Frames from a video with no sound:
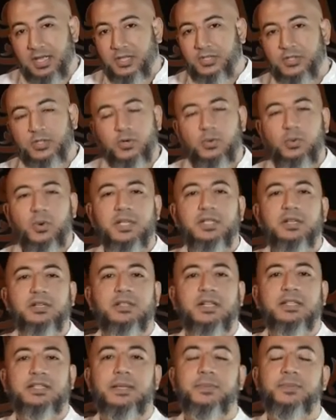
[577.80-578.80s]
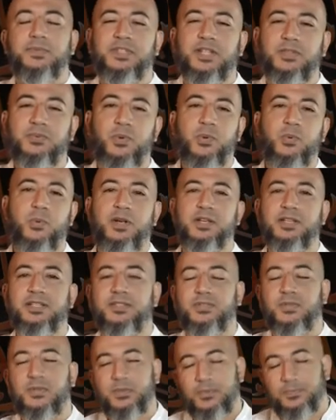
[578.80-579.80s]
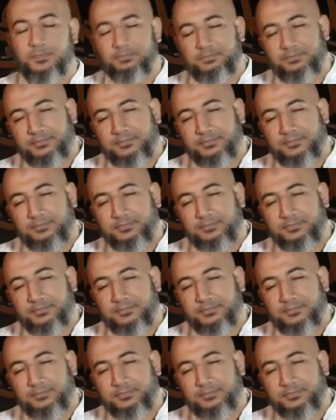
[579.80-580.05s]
So what are the tips that we wanted to